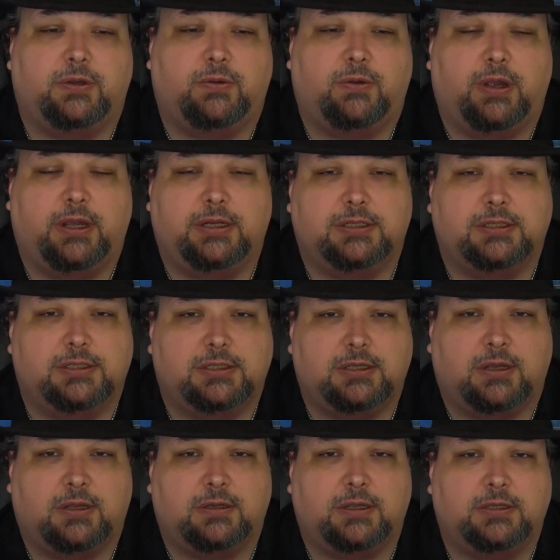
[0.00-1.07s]
grain of
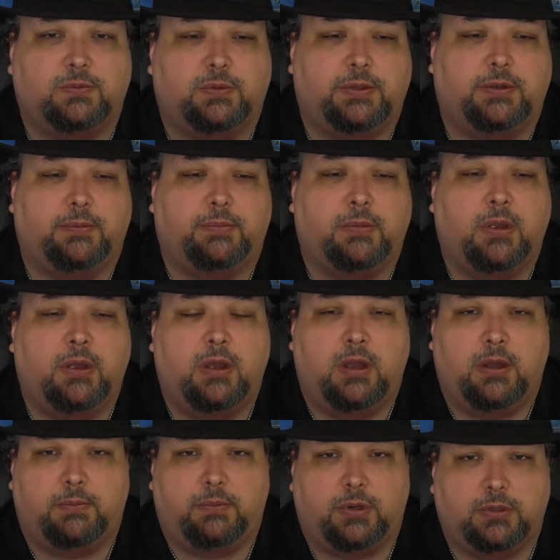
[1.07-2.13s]
salt as we
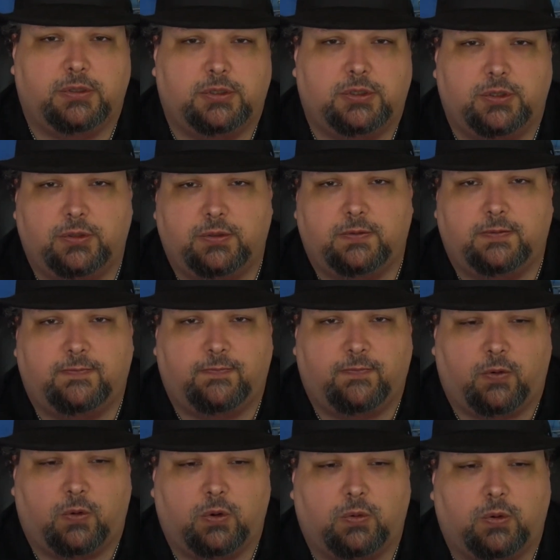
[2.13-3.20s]
pursue
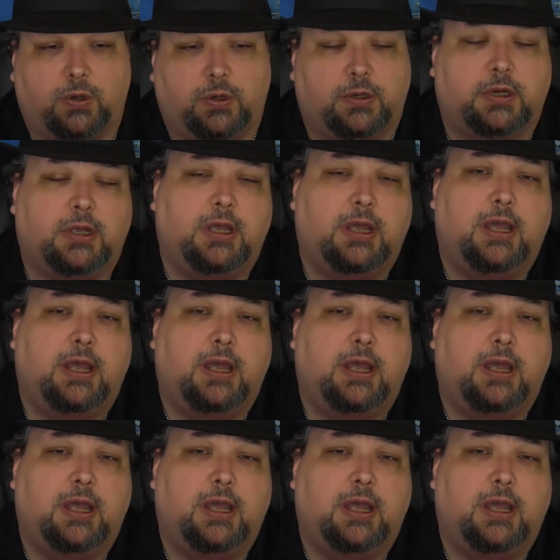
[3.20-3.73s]
forward.